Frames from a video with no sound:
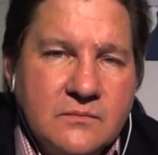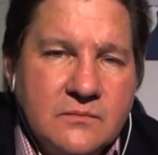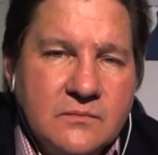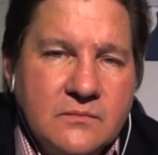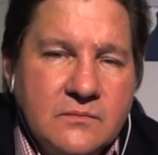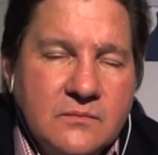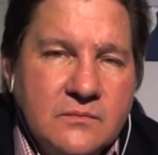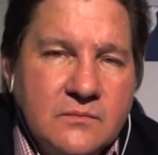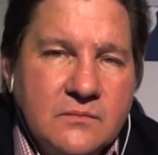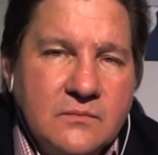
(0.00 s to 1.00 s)

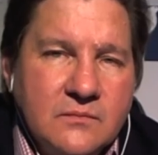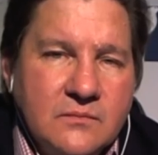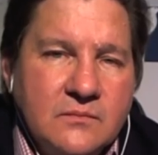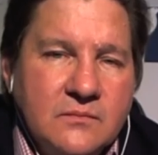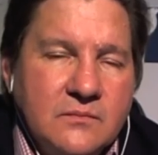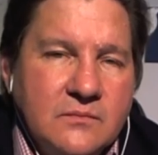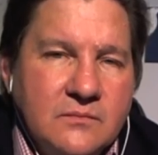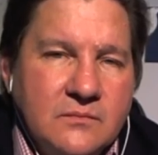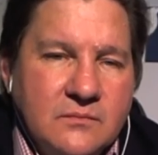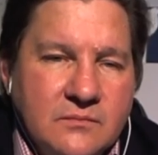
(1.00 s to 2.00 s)

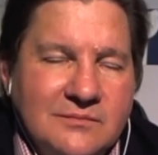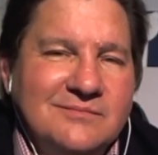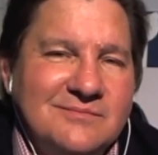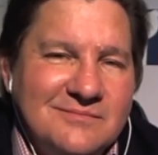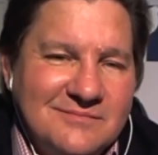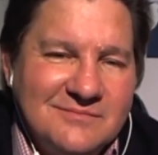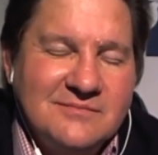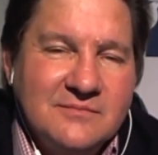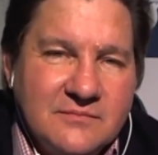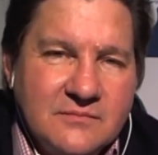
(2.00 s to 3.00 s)

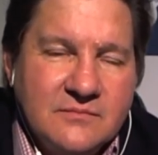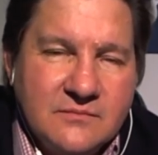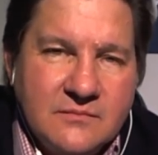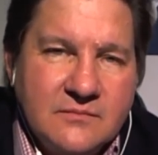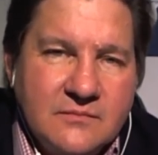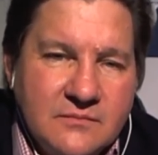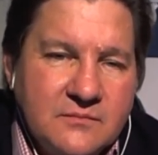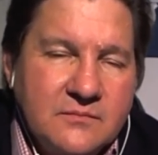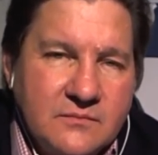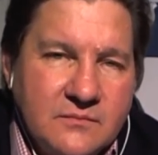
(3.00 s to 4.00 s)

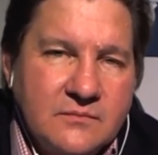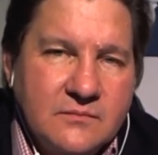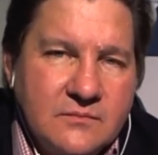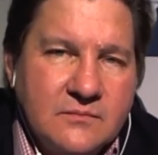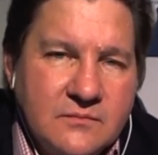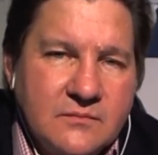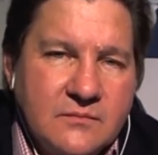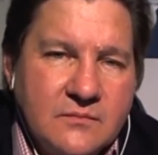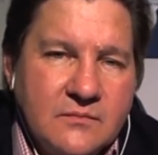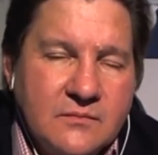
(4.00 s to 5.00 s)

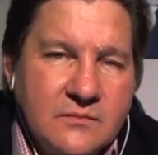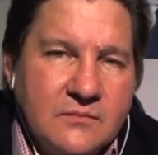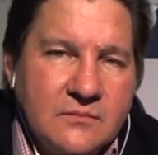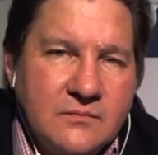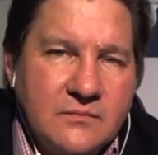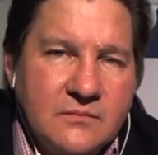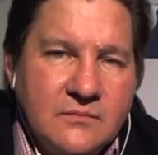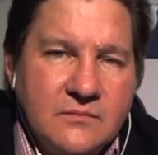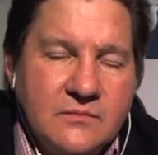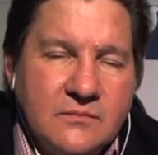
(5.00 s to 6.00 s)

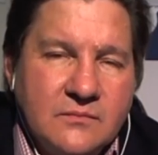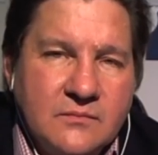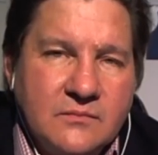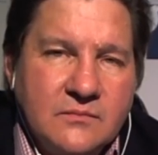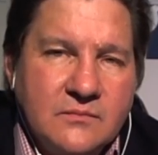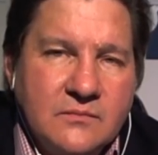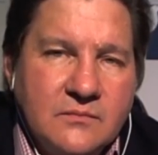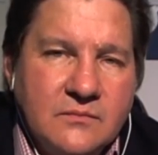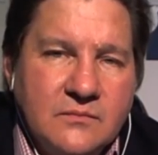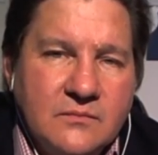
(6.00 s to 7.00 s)

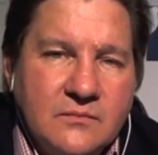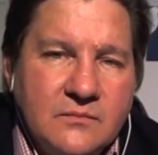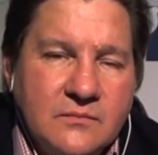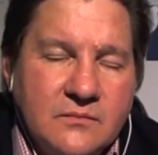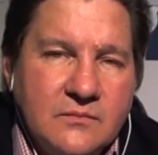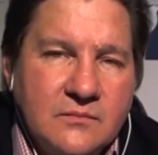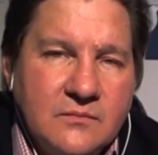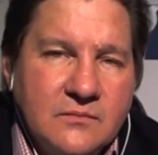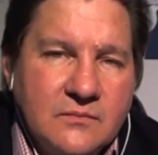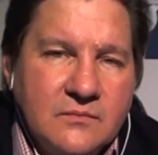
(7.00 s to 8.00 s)
This person isn't speaking.